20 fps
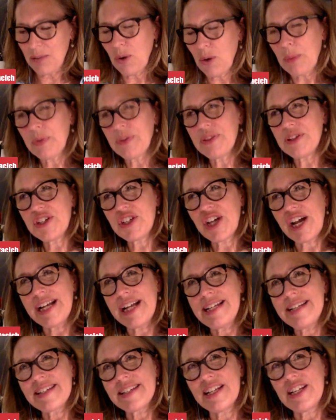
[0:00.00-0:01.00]
what were the
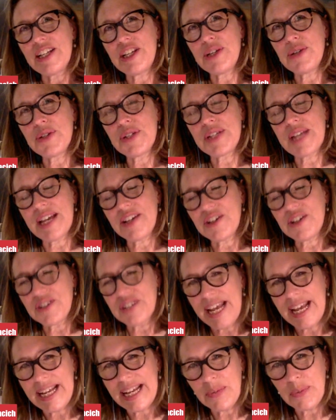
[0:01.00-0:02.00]
Chinese going to use to
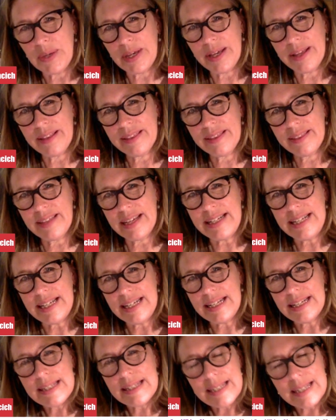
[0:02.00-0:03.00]
entertain with? They
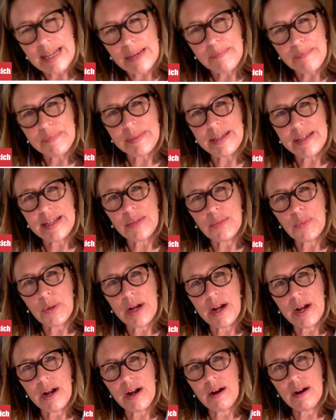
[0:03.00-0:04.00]
needed something
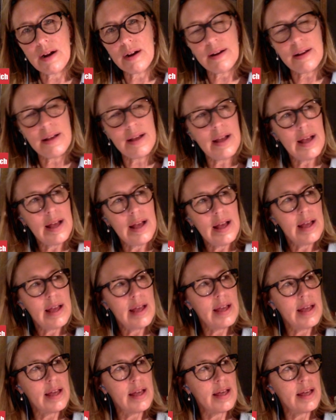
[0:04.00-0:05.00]
where
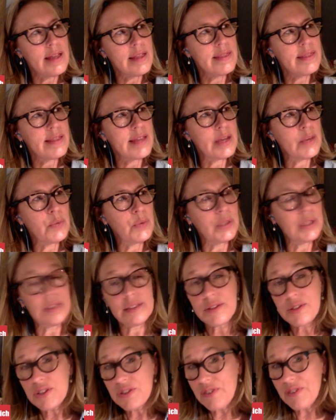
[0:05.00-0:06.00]
they
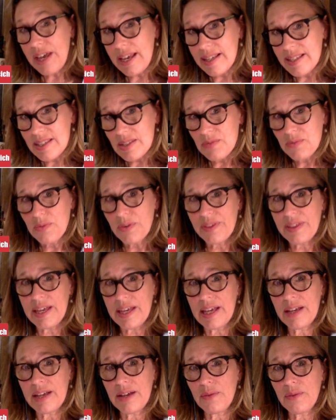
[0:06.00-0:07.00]
wouldn't lose face, where
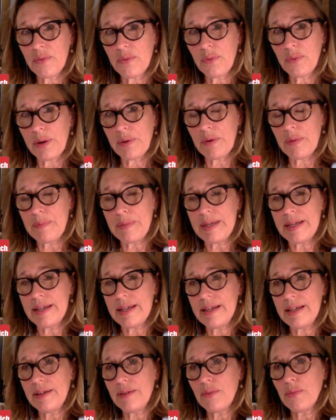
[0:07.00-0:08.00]
it would
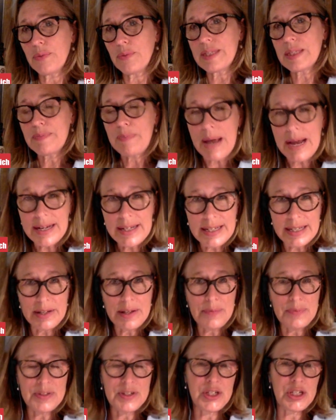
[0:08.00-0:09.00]
be
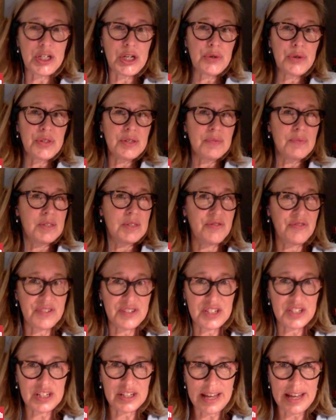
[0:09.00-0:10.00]
respected. It would show some
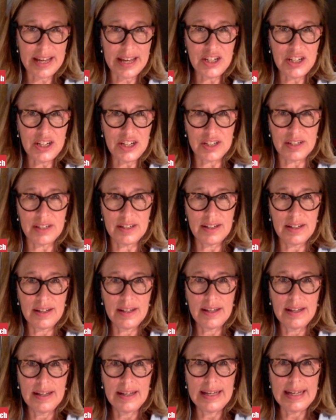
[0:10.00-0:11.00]
sophistication.
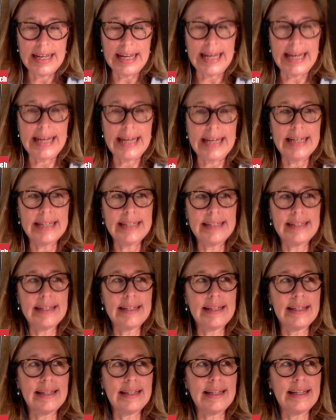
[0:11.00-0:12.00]
And